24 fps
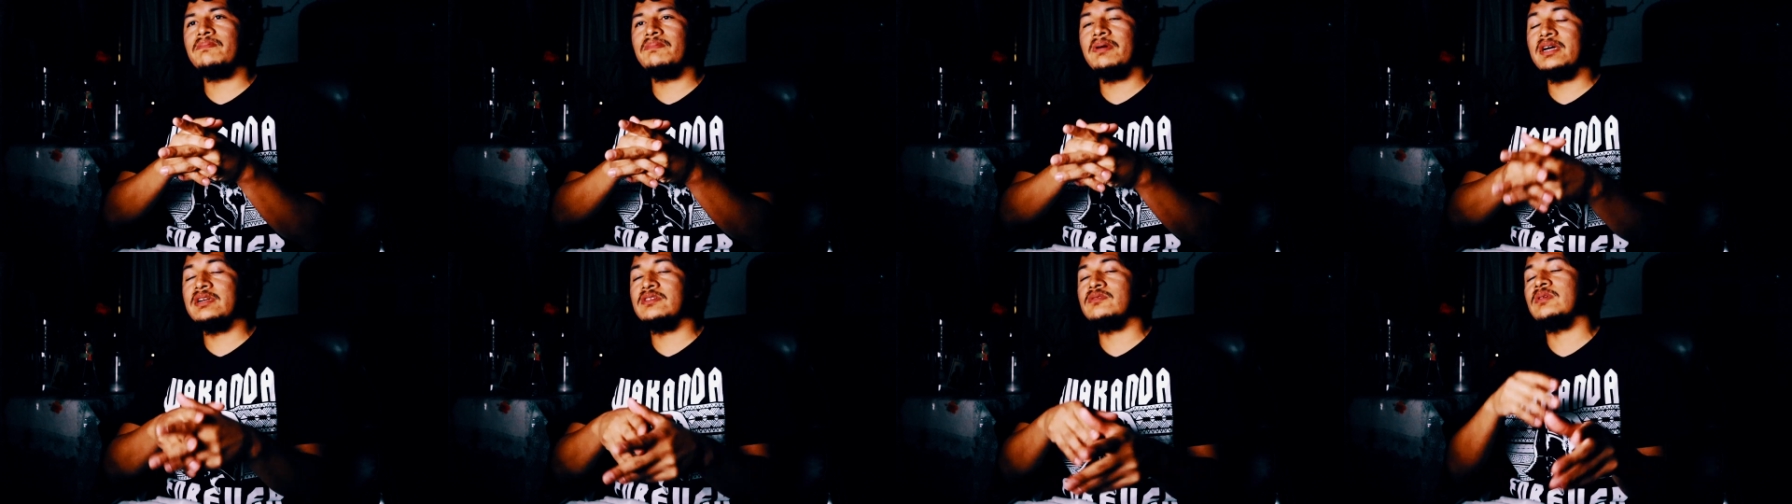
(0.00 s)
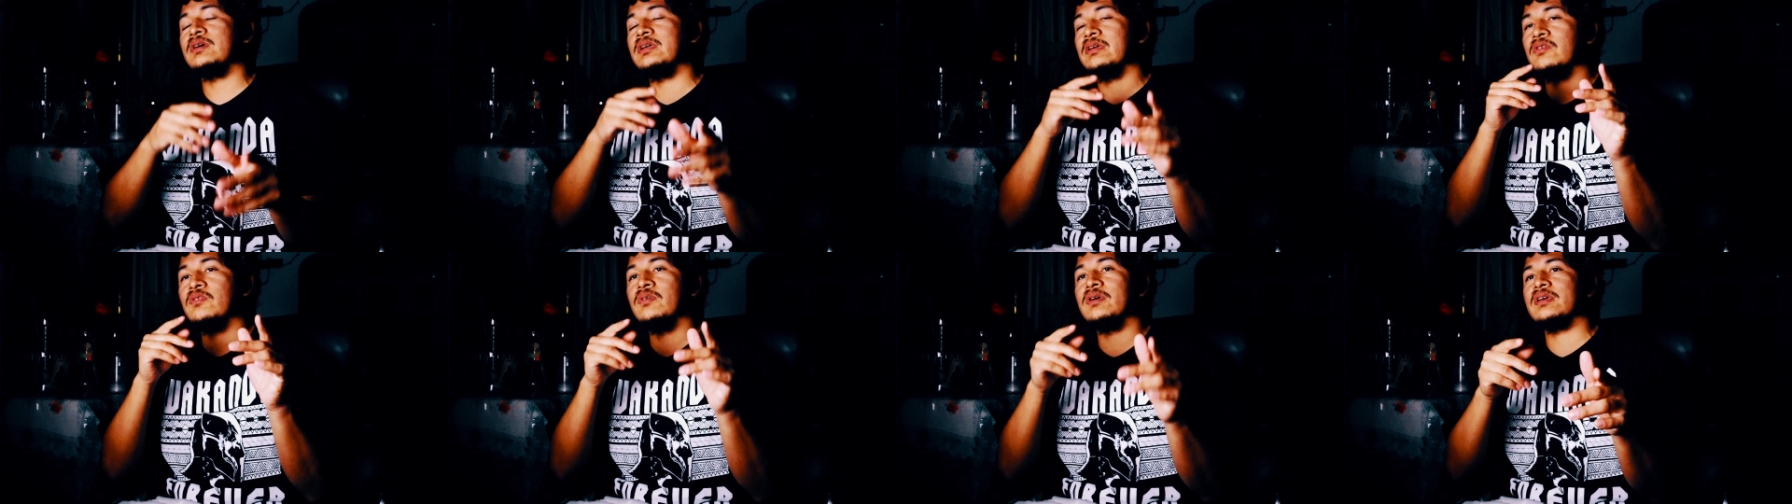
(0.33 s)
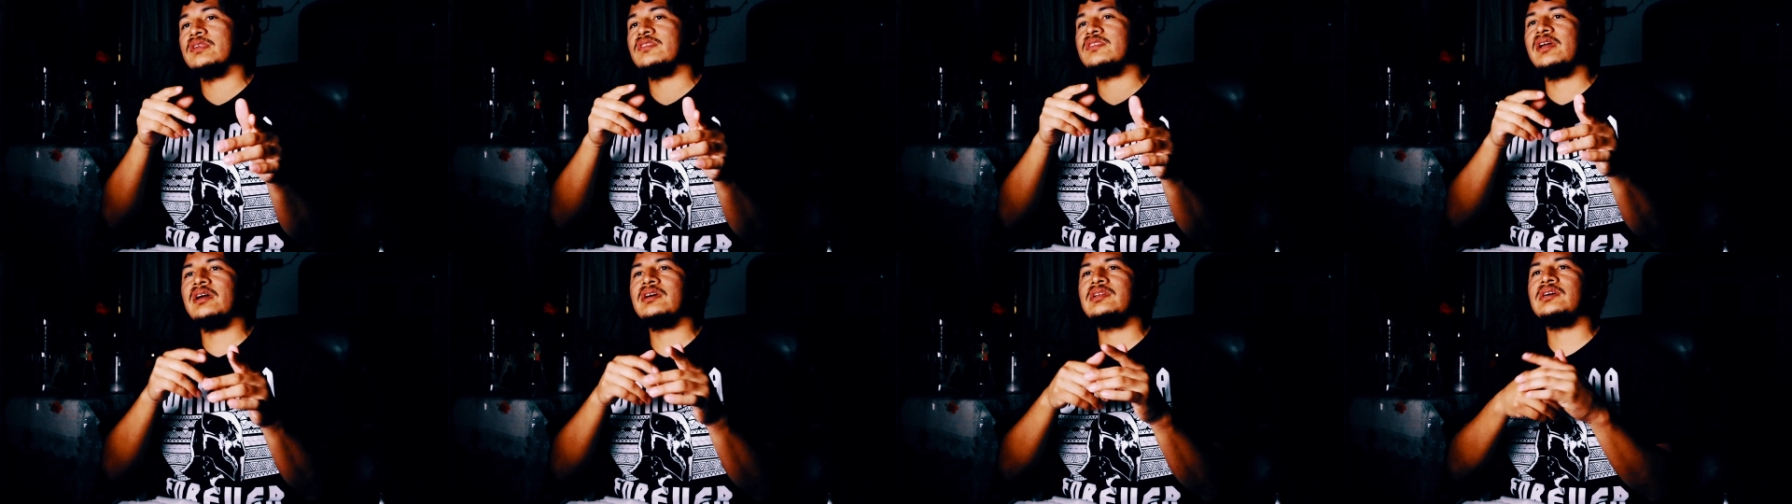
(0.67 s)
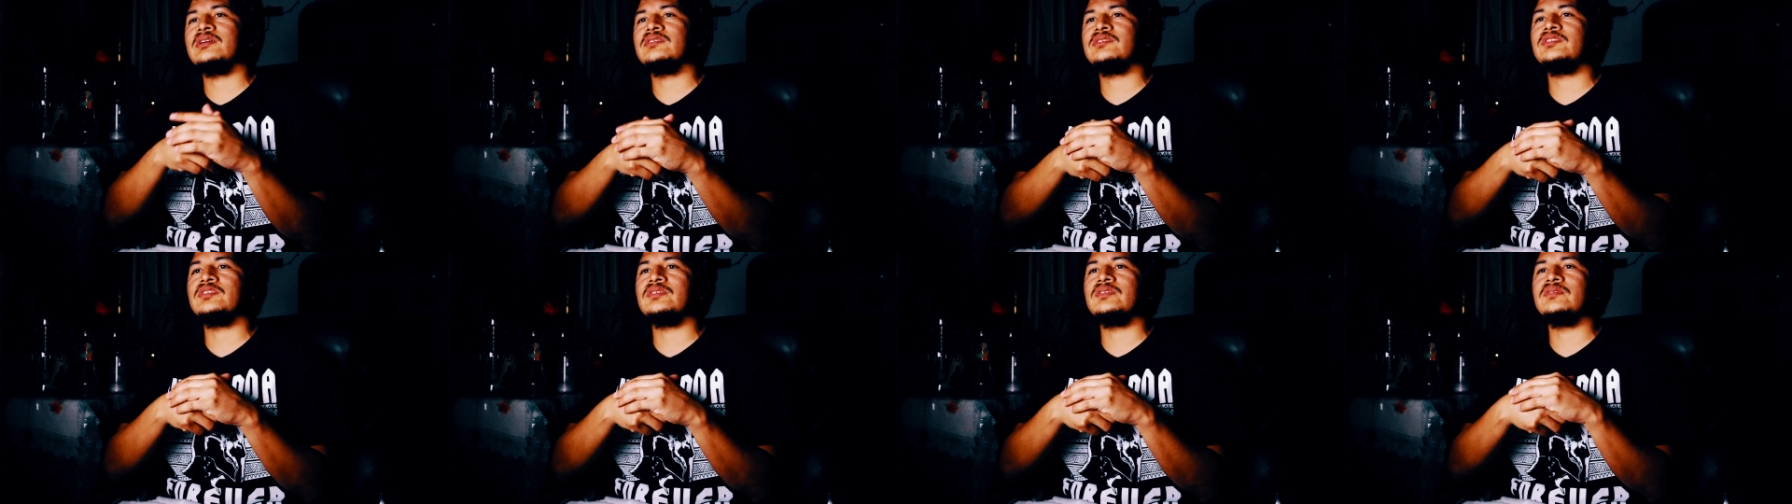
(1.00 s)
by the way, quick shout
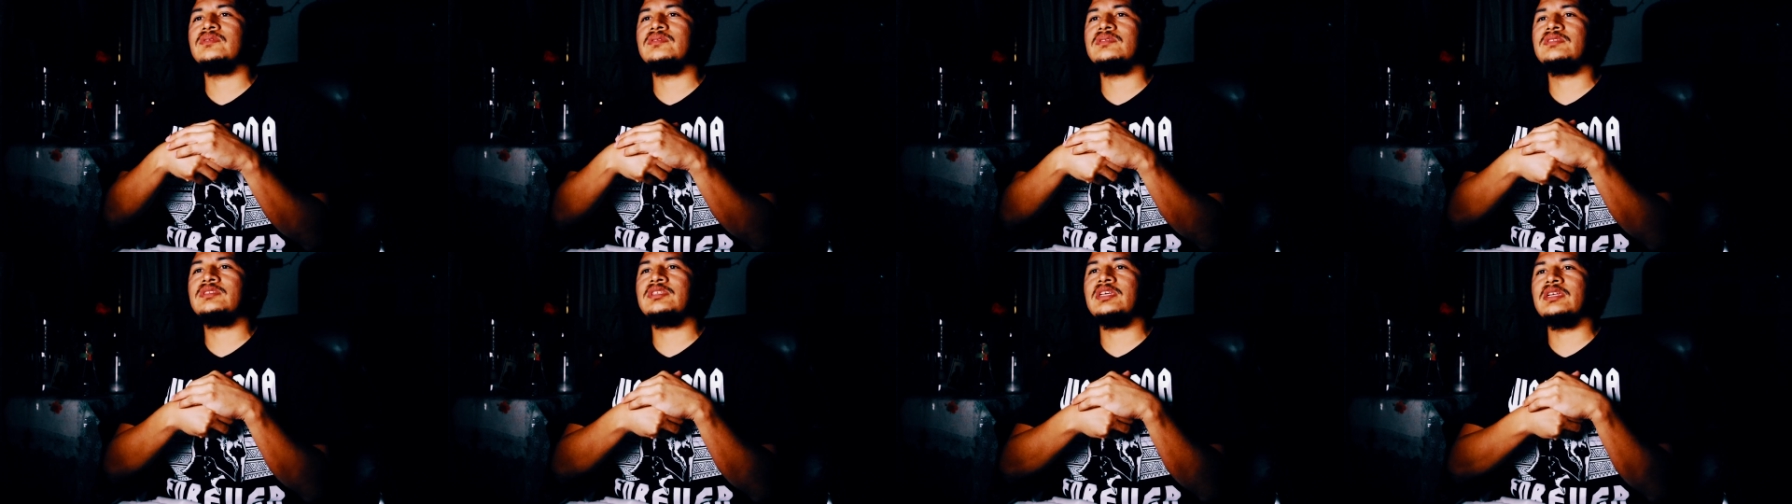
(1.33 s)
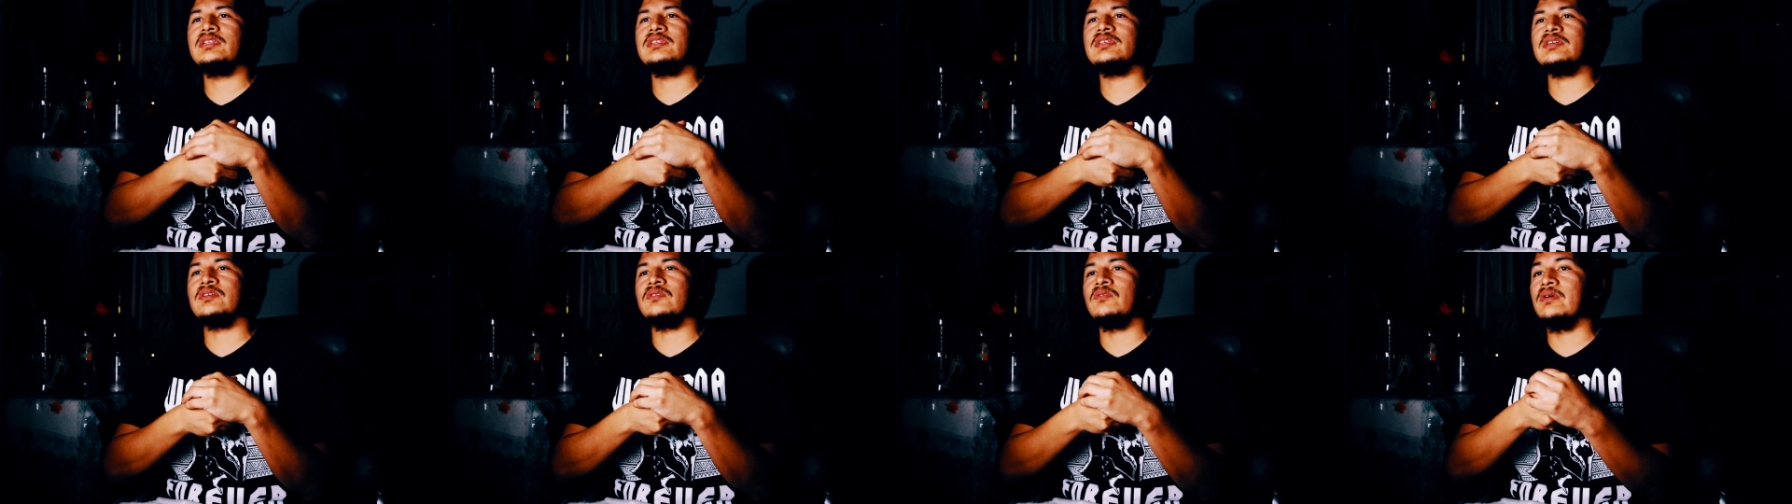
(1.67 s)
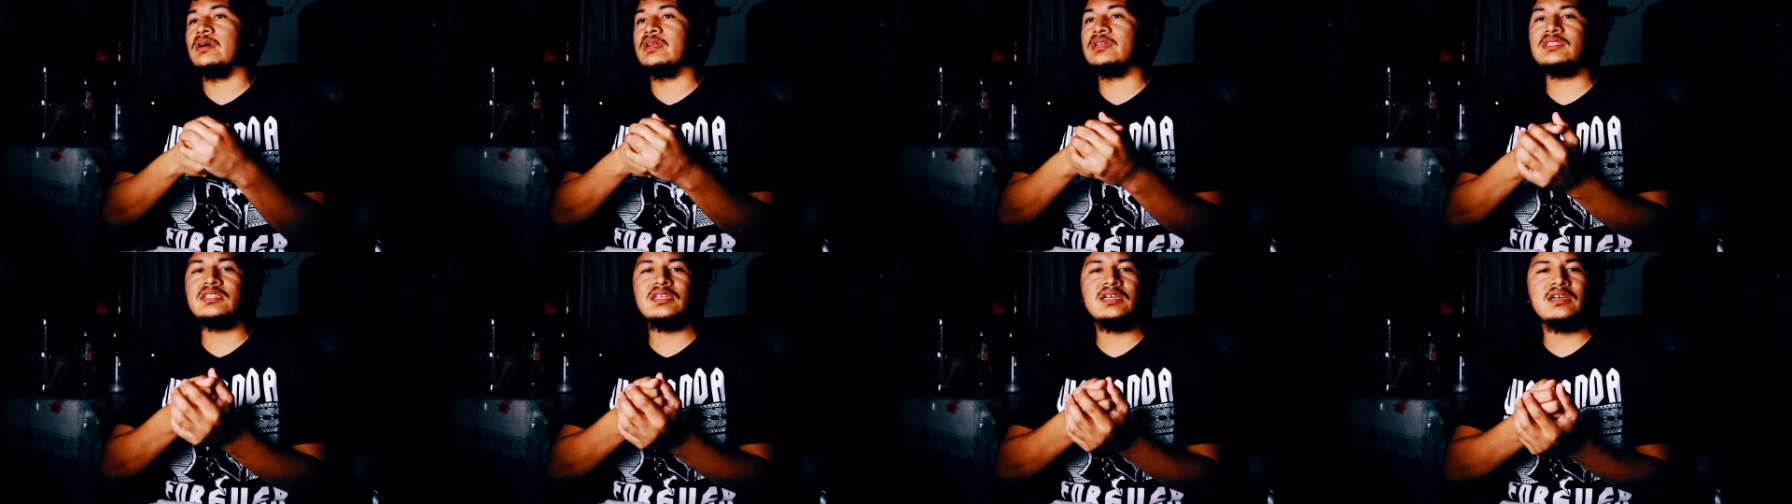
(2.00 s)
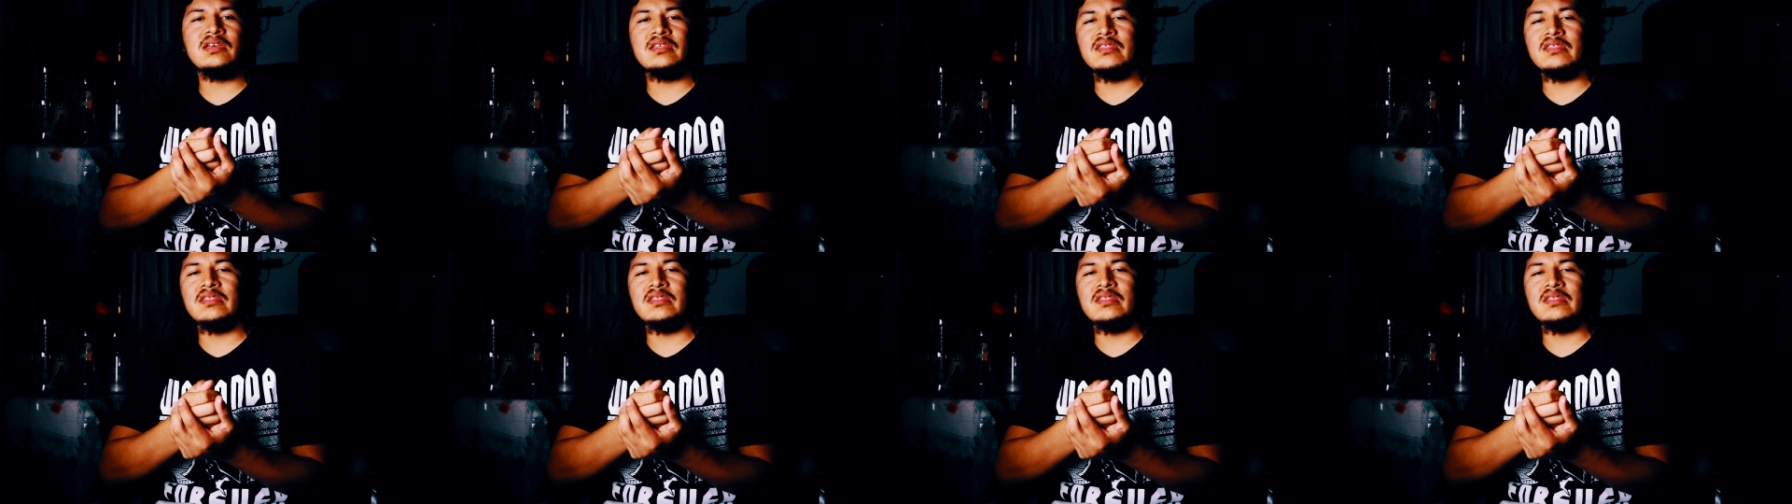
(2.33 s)
out to Tenec Huerta